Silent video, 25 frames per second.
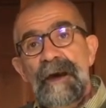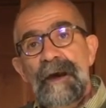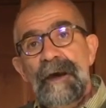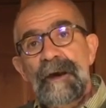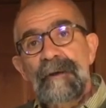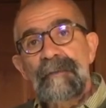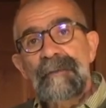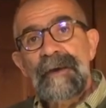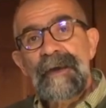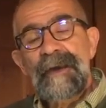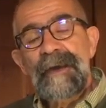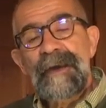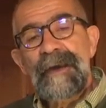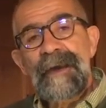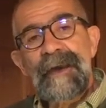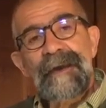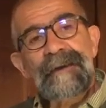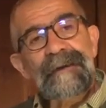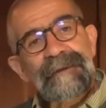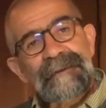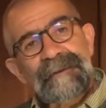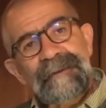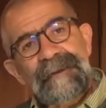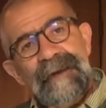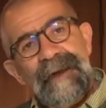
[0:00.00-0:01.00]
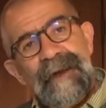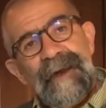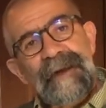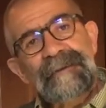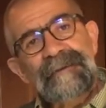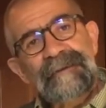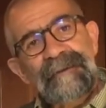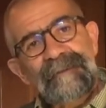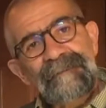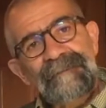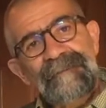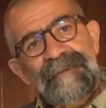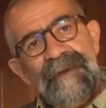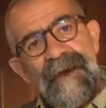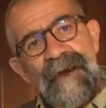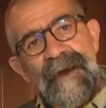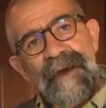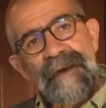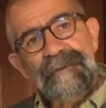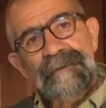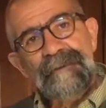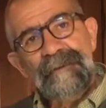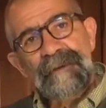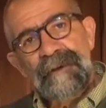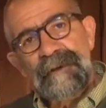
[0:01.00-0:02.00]
And at the end of
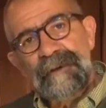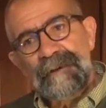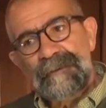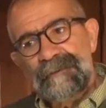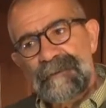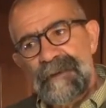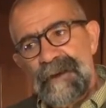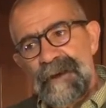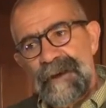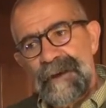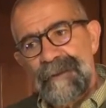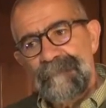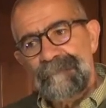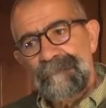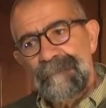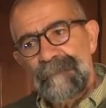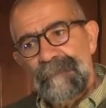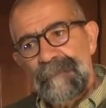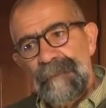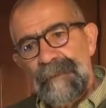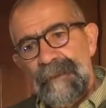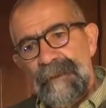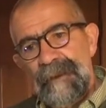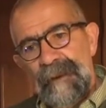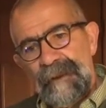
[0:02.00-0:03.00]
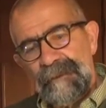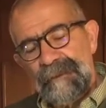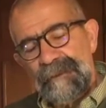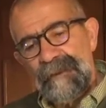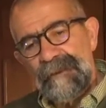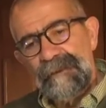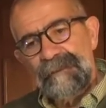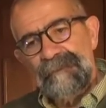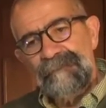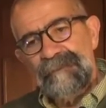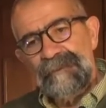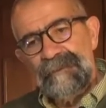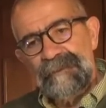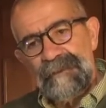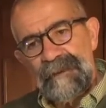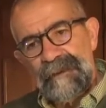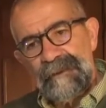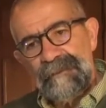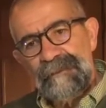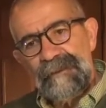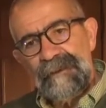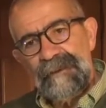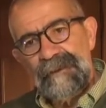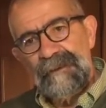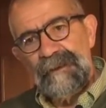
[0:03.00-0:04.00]
that time, at the end of the
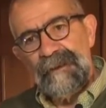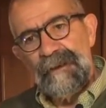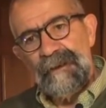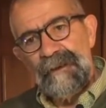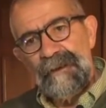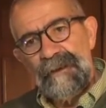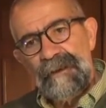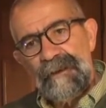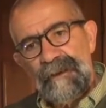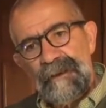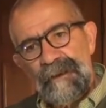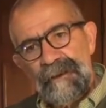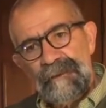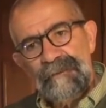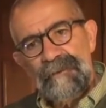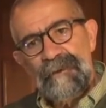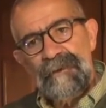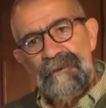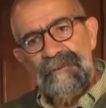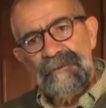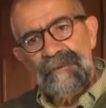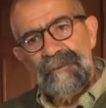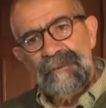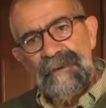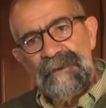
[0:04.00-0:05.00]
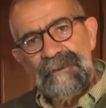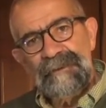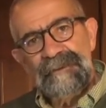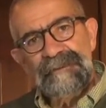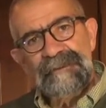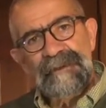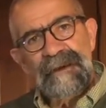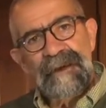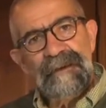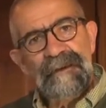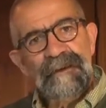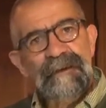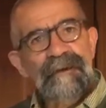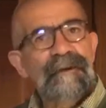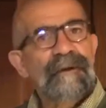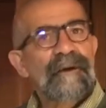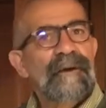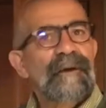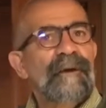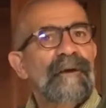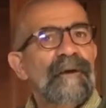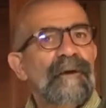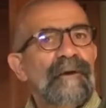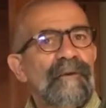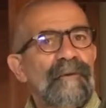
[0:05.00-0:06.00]
technique, he turned to me and said,
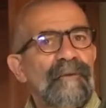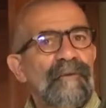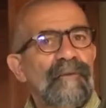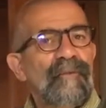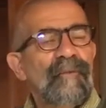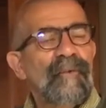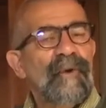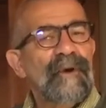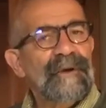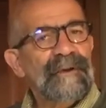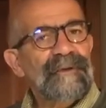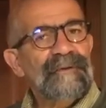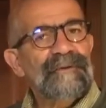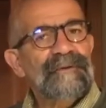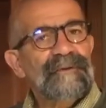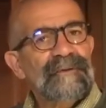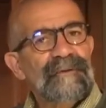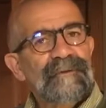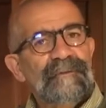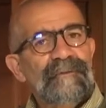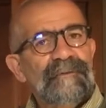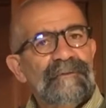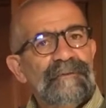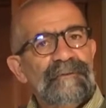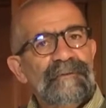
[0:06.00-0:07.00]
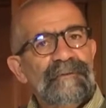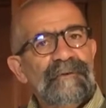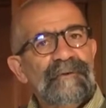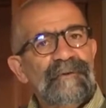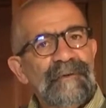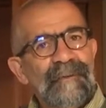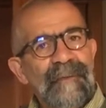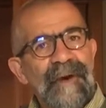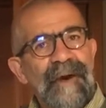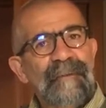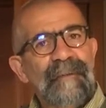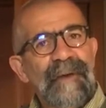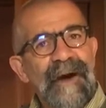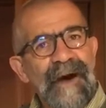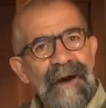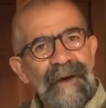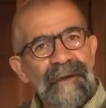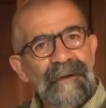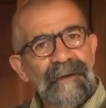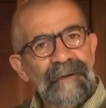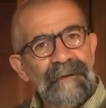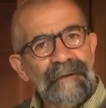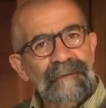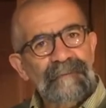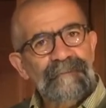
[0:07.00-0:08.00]
what did you do to my
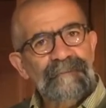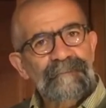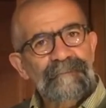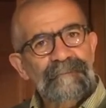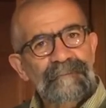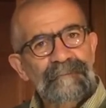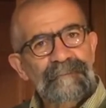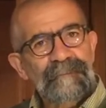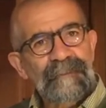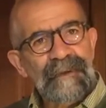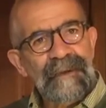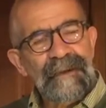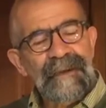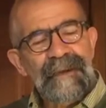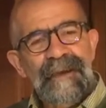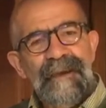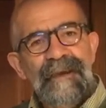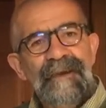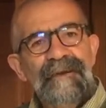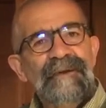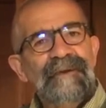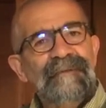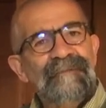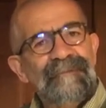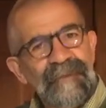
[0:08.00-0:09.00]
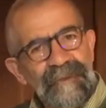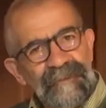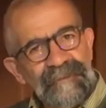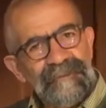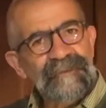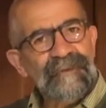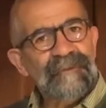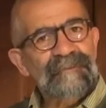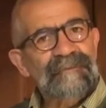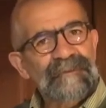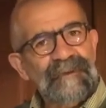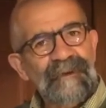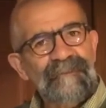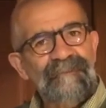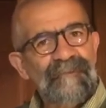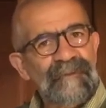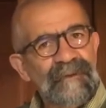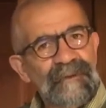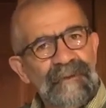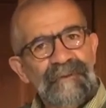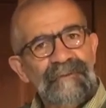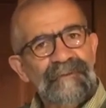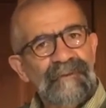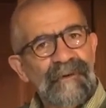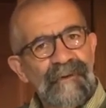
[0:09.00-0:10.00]
body? He felt so
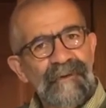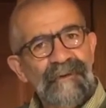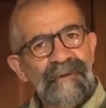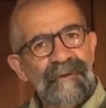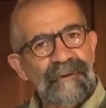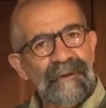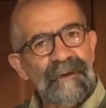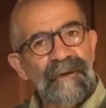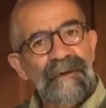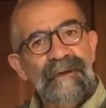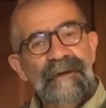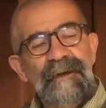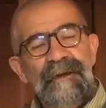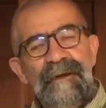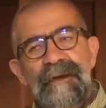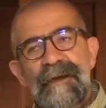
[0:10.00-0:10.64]
different internally.